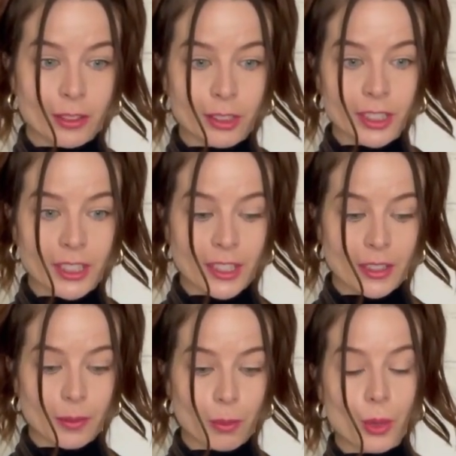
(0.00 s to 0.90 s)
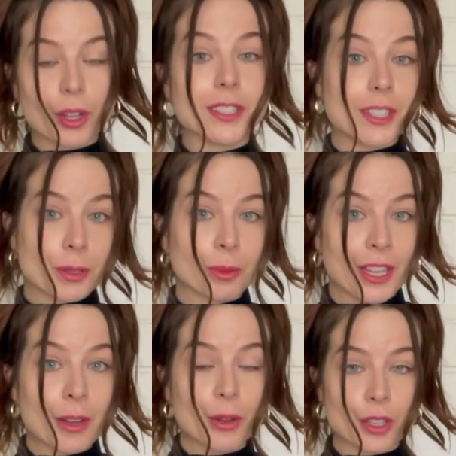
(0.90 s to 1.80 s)
really put on
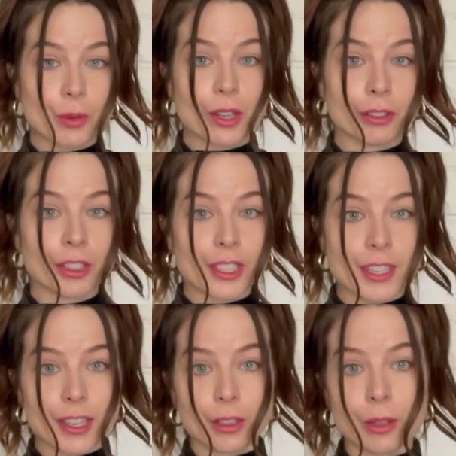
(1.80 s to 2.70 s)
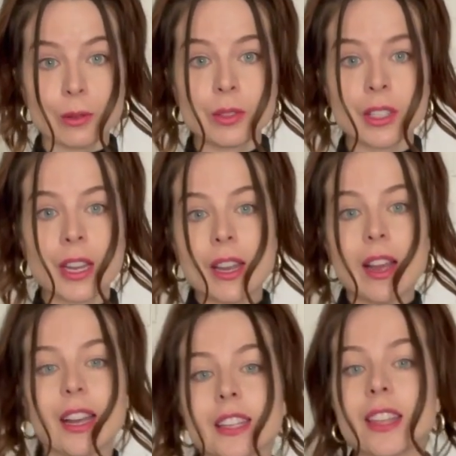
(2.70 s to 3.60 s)
display when you wear really tight clothes.
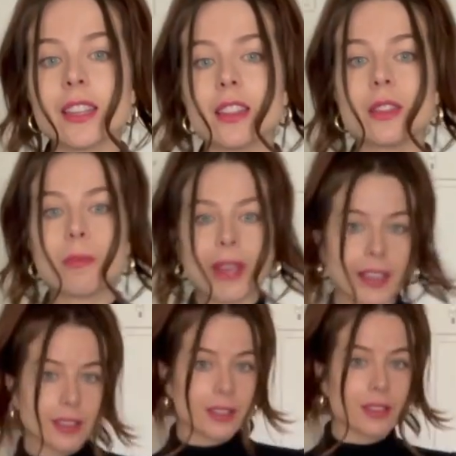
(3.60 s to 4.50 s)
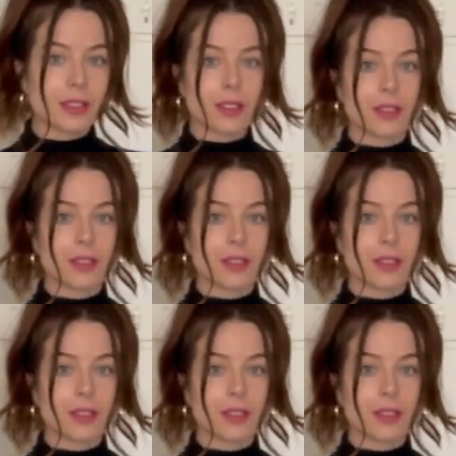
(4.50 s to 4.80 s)
I think that the pants